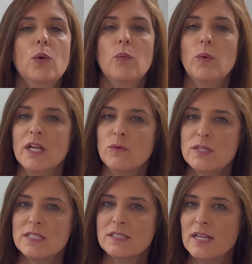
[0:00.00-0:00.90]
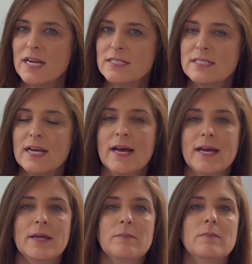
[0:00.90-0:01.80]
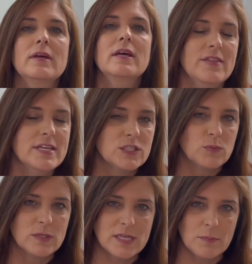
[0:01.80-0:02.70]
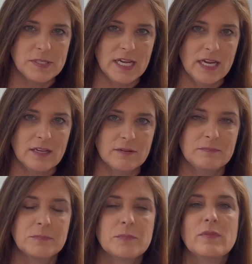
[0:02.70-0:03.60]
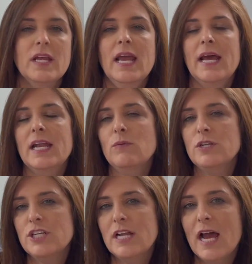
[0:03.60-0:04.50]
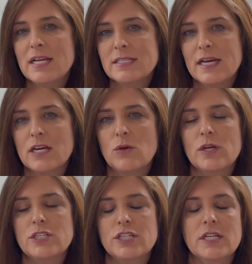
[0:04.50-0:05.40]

when was the last time this was updated? And I want you to ask that question